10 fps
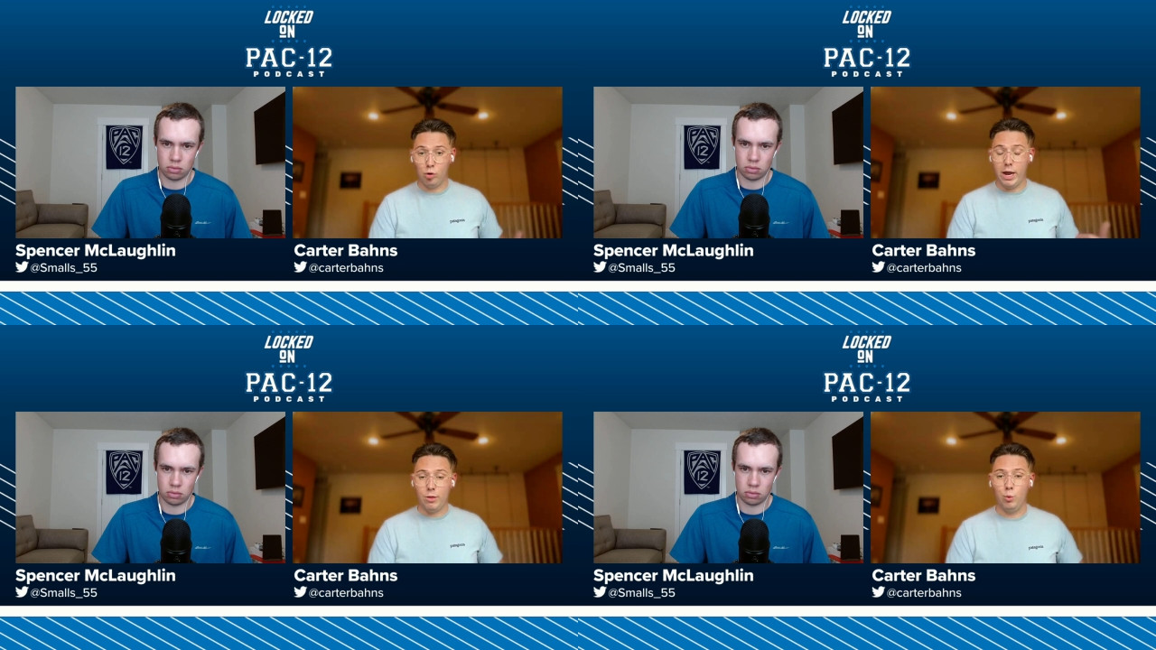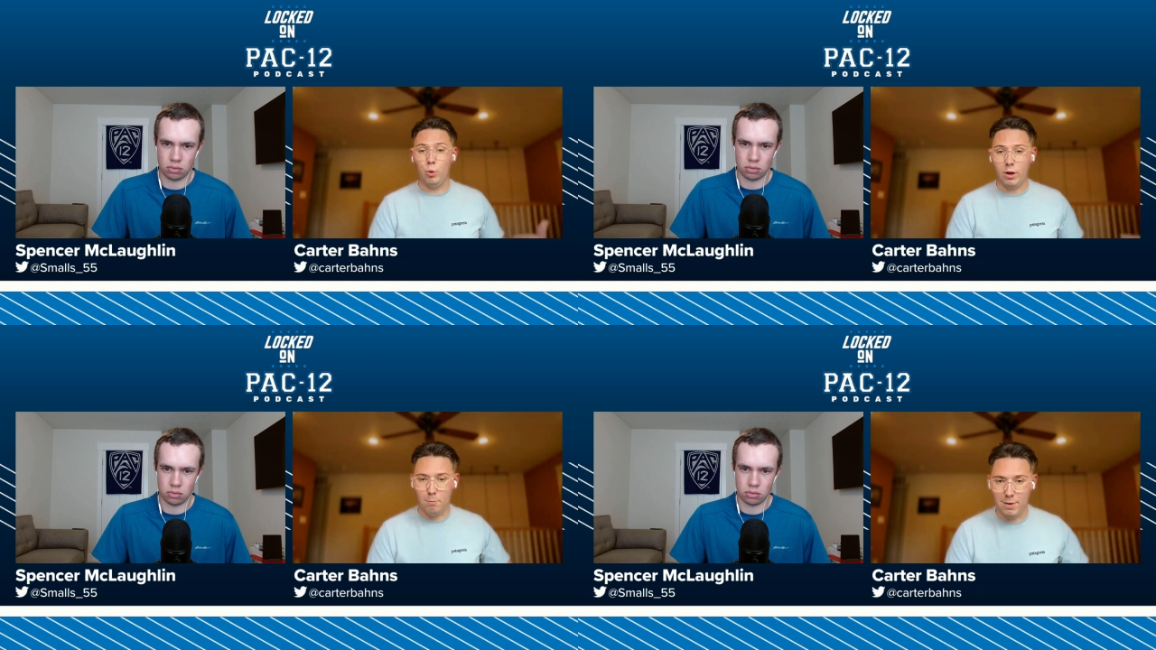Speaker 1: breakthrough
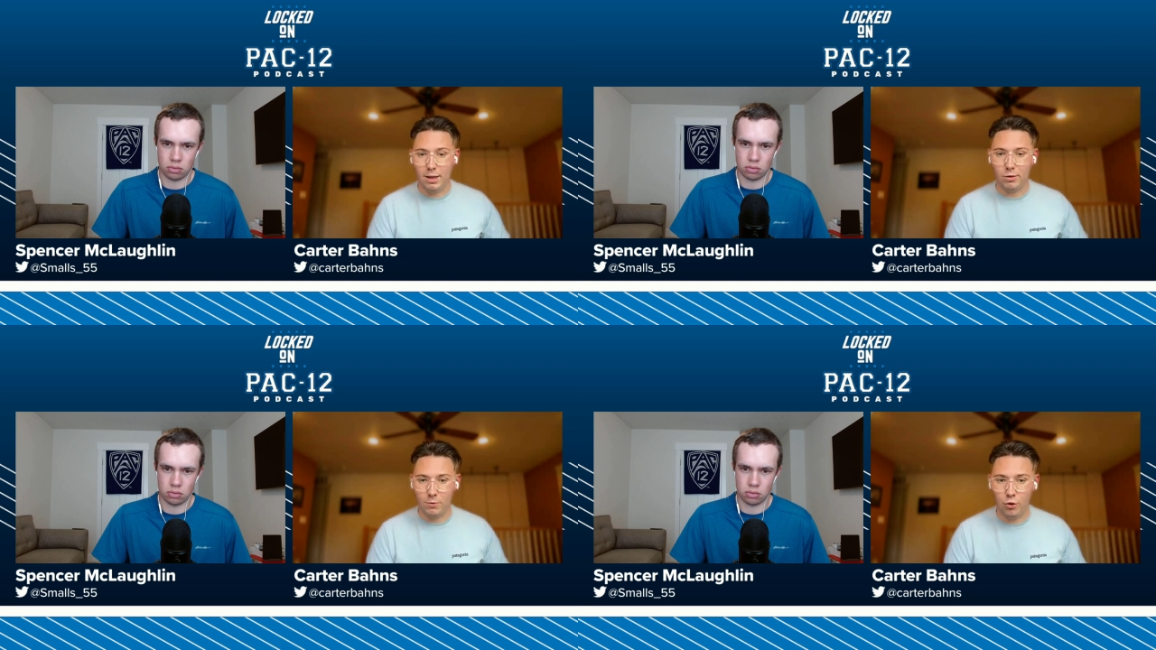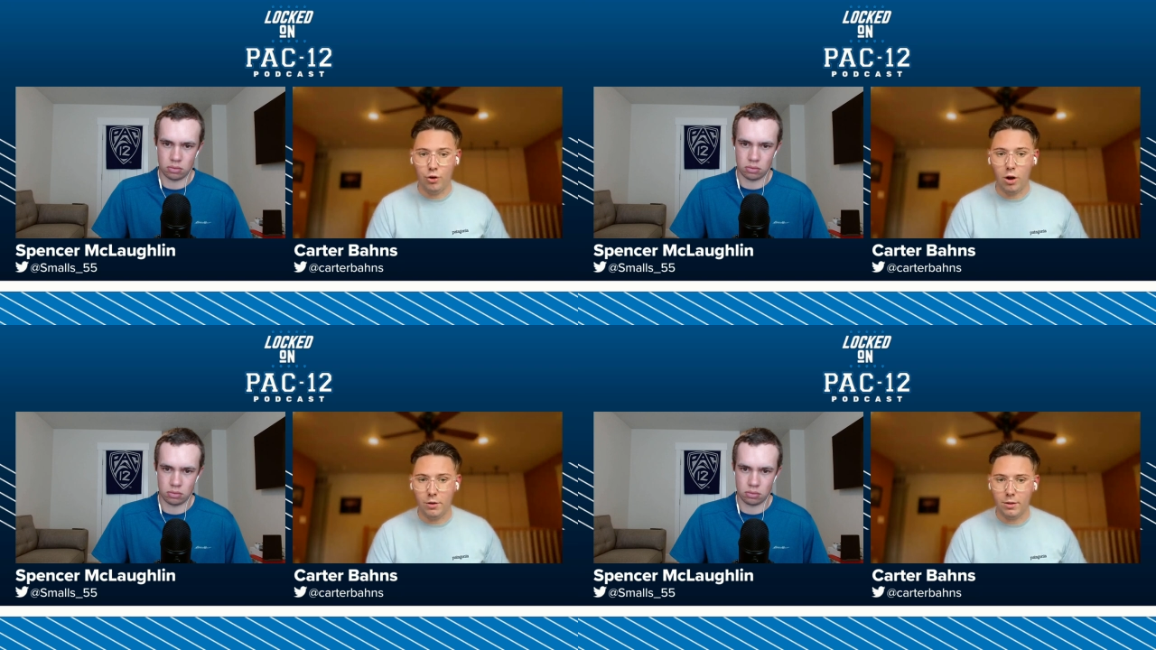commits for
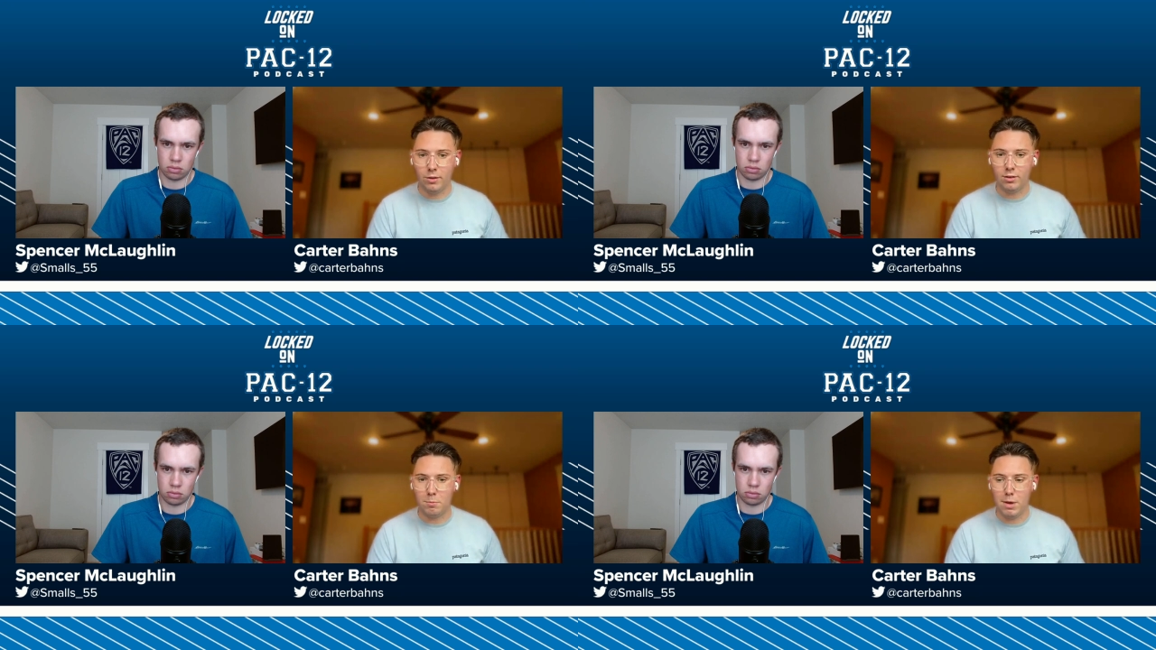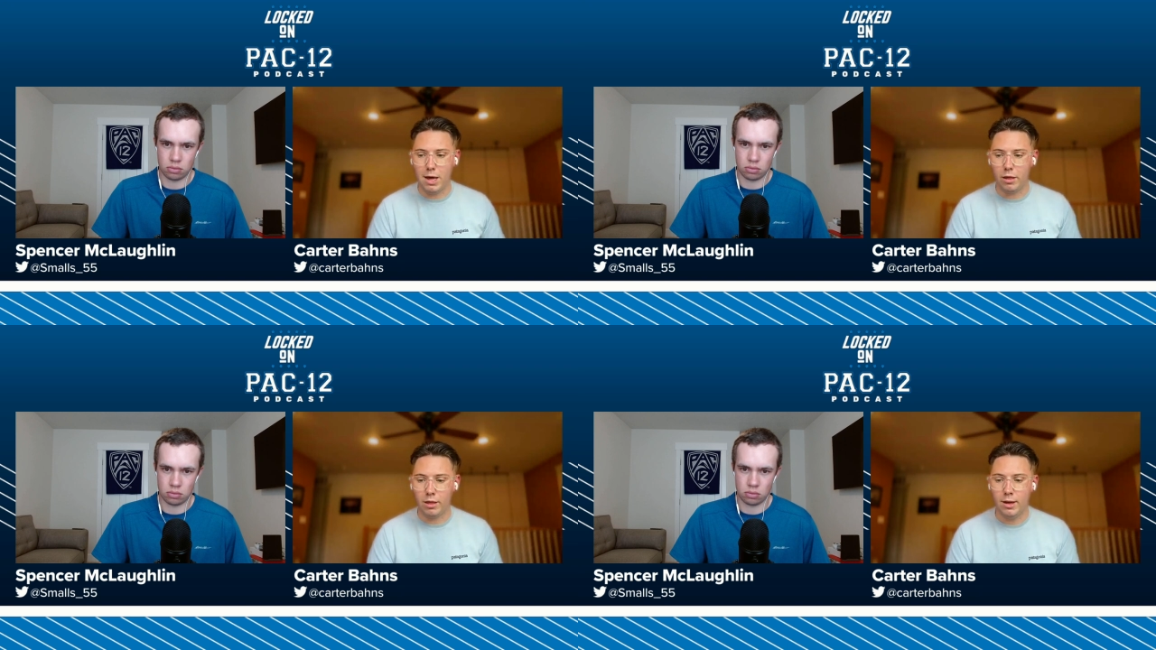Jonathan
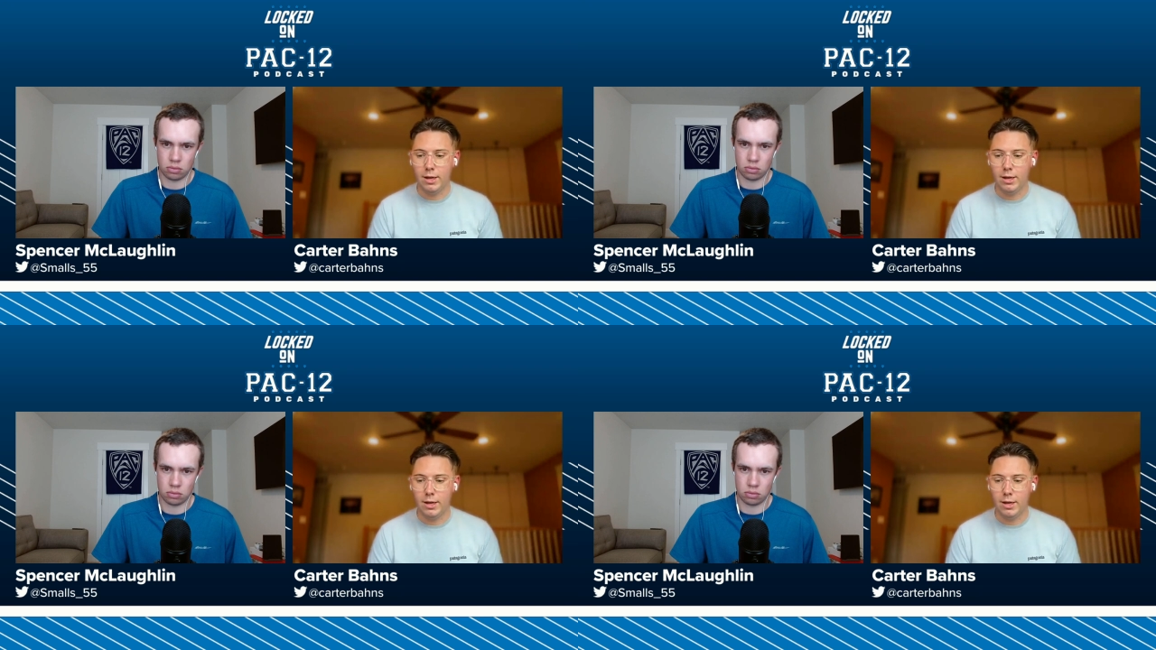Smith.